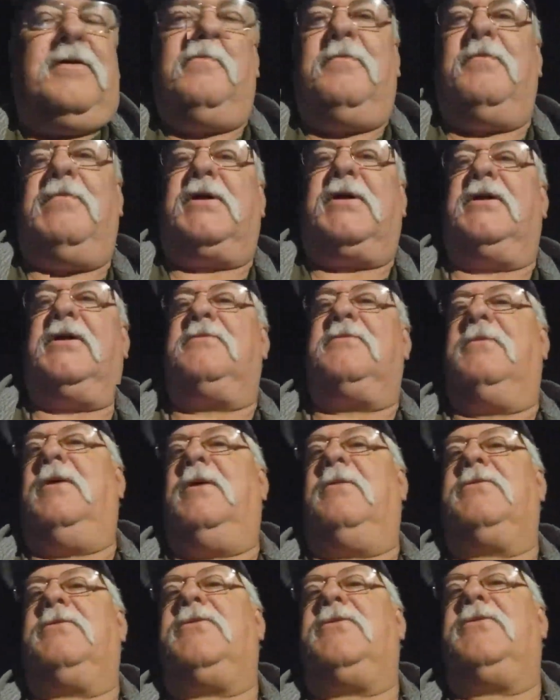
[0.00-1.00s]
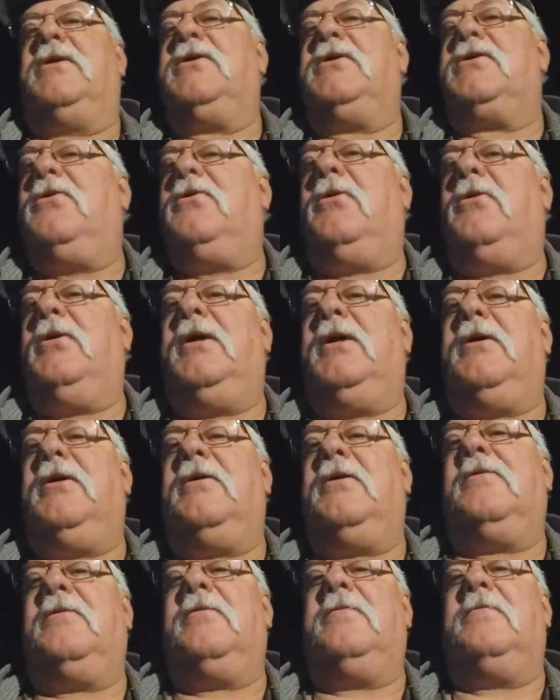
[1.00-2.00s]
because when I was trying to scroll
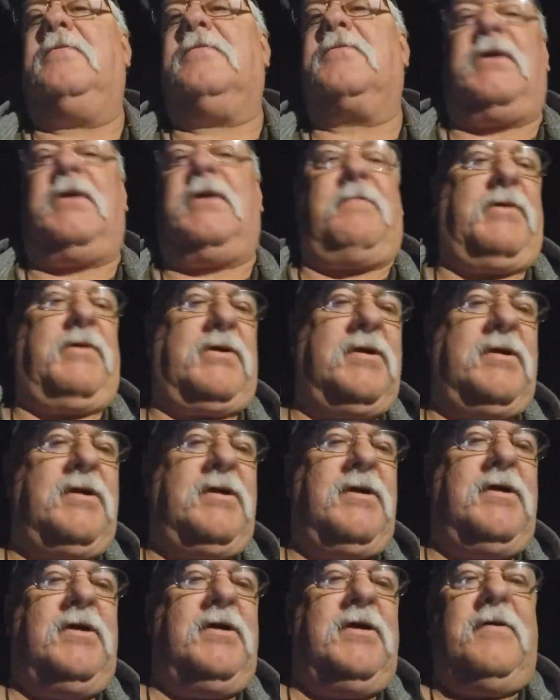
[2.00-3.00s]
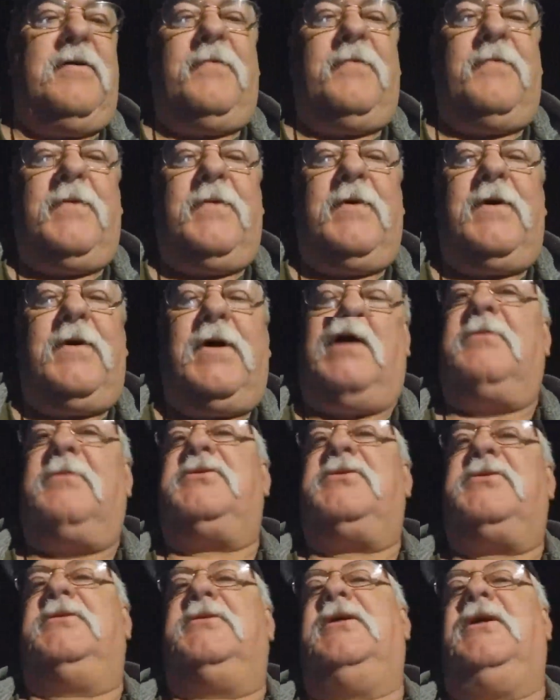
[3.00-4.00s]
here, Grandpa, I
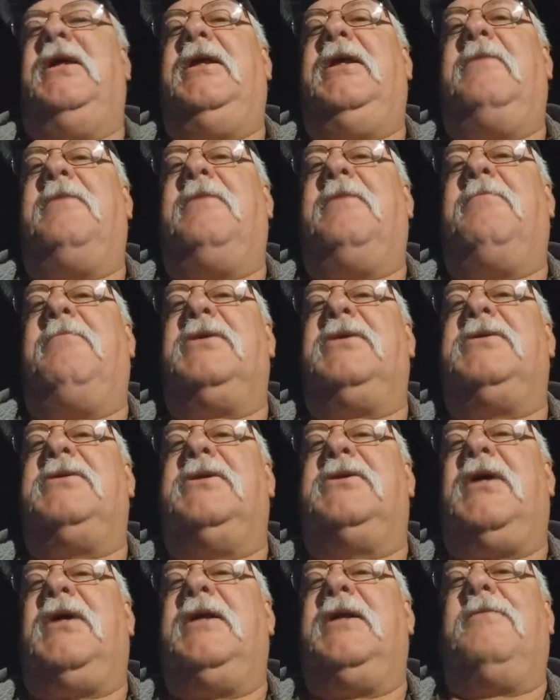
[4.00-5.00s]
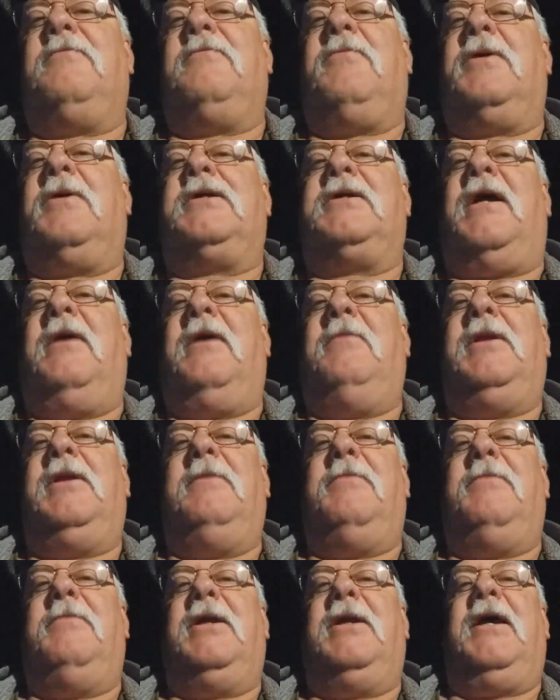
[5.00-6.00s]
was deleting messages. I didn't want to time
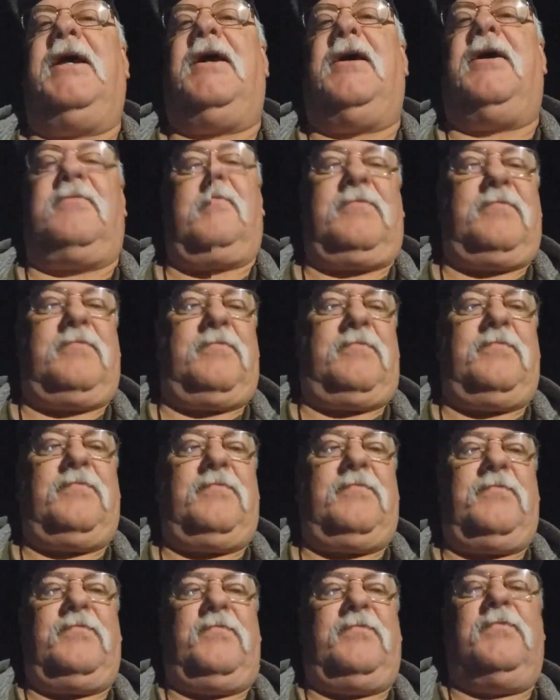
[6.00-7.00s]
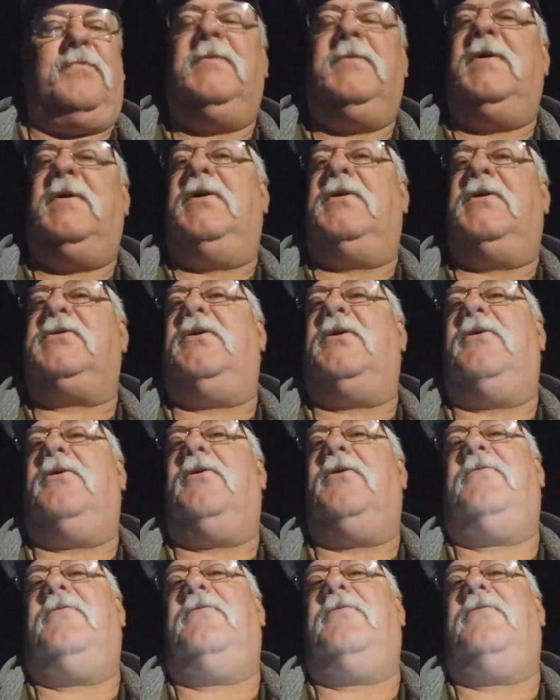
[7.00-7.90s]
anybody out. So